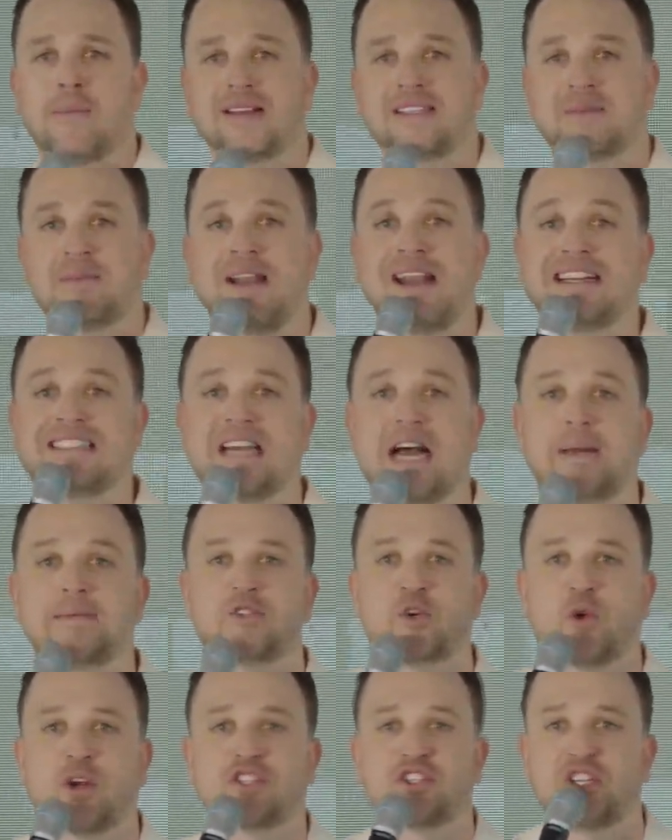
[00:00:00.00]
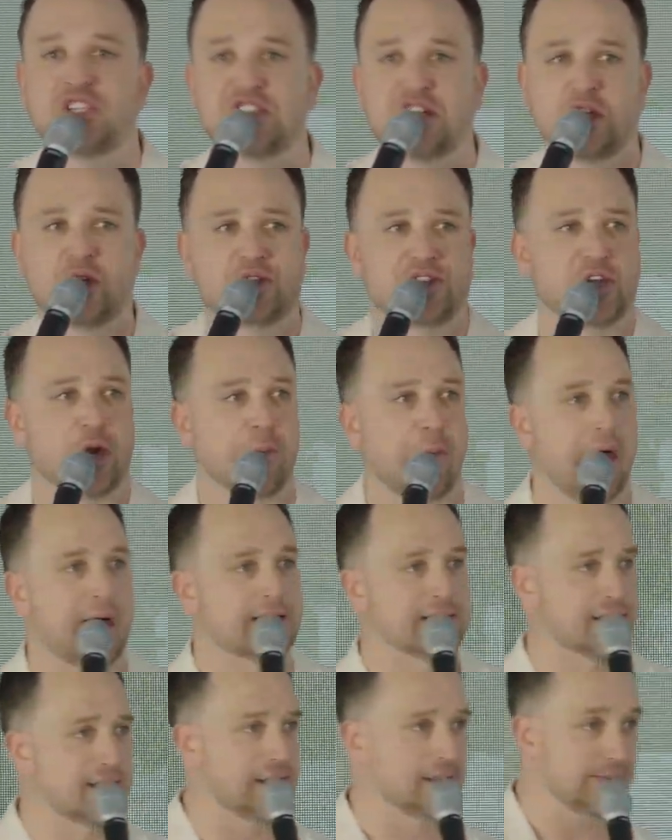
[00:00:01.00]
is many times Christians lose their
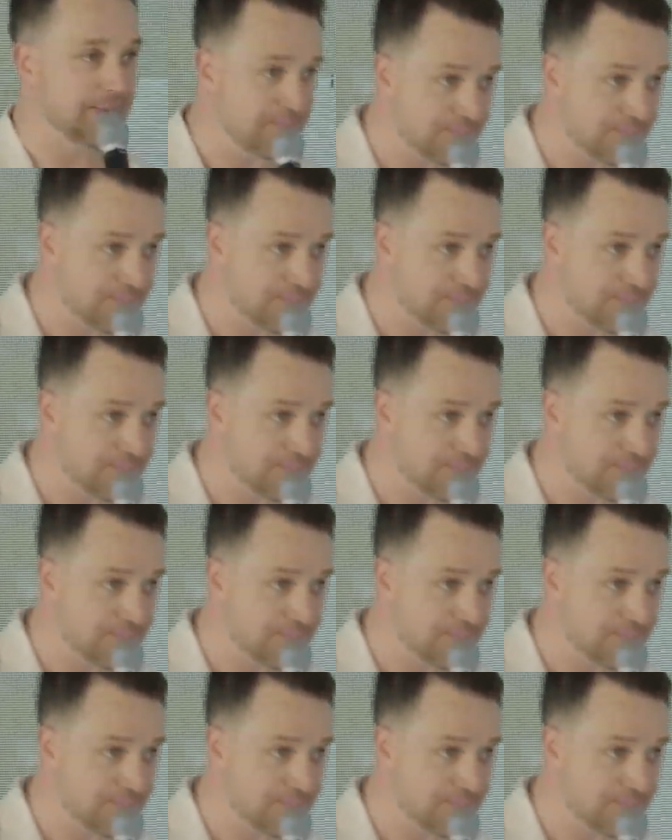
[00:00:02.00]
must.